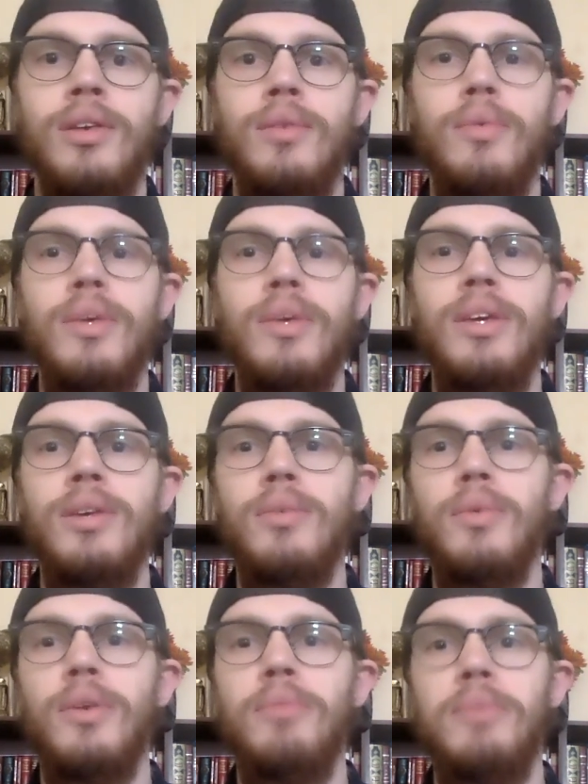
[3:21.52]
we
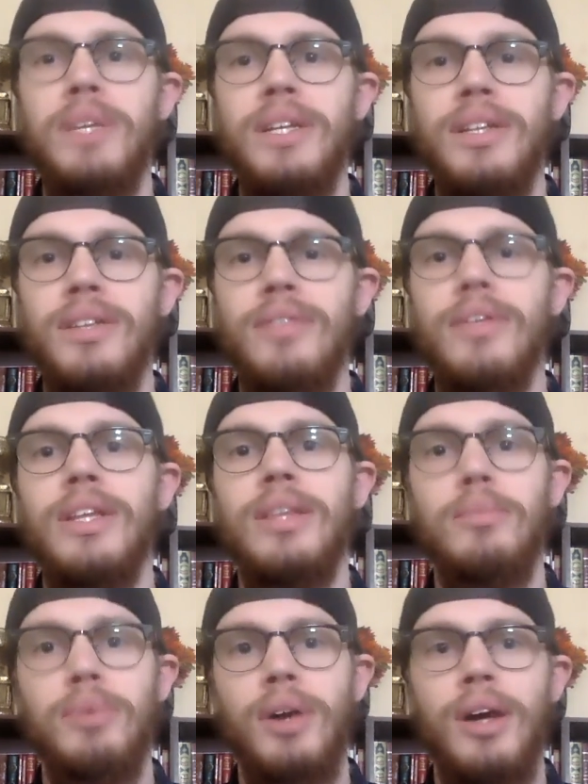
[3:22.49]
wouldn't be delivering
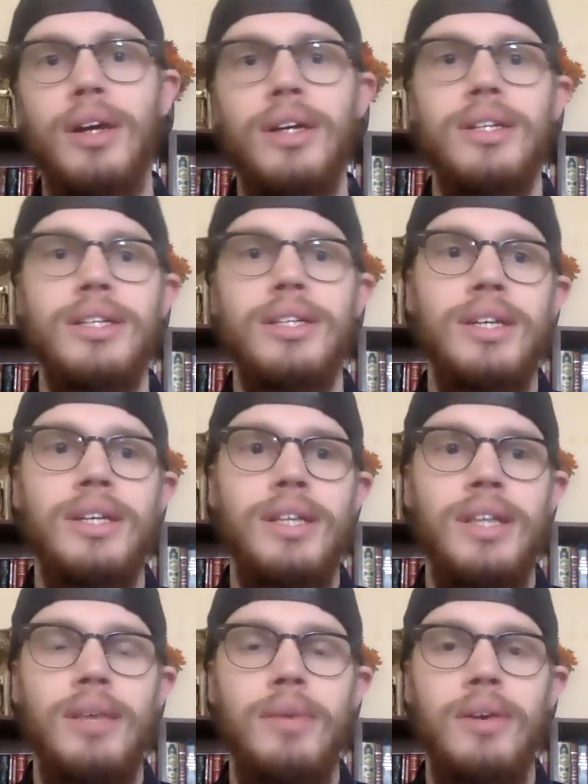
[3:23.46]
the product
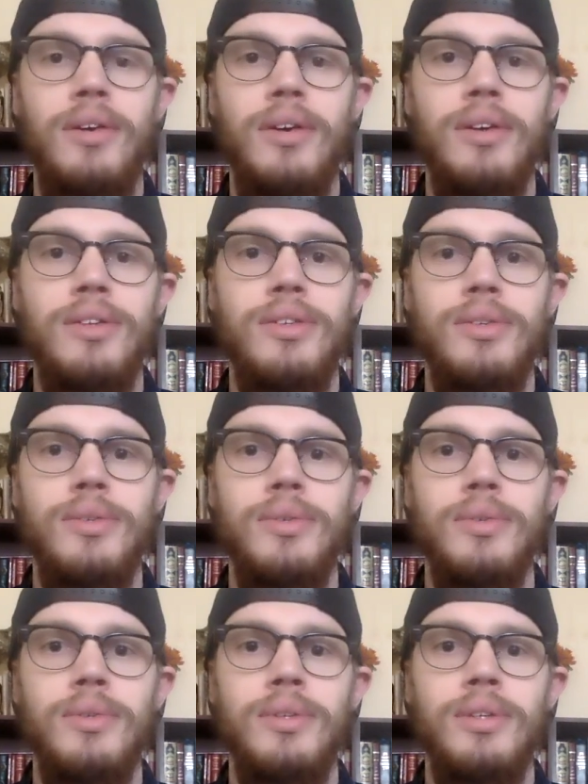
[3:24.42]
that we are to